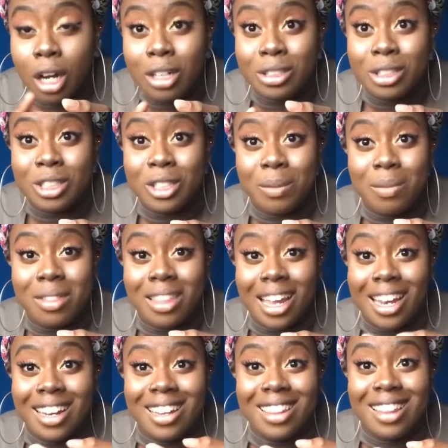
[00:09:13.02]
on to
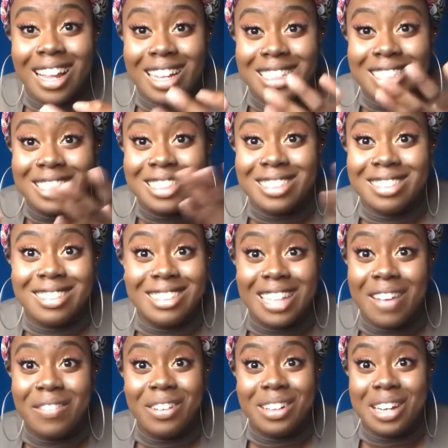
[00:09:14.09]
something that's
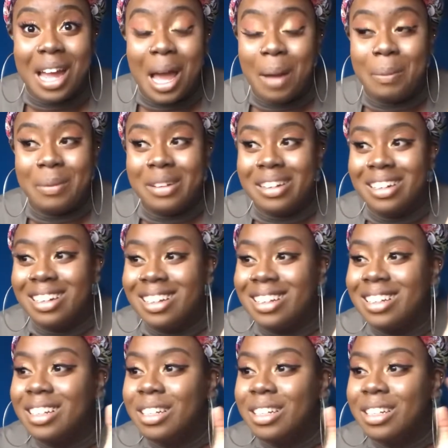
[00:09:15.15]
never going to happen.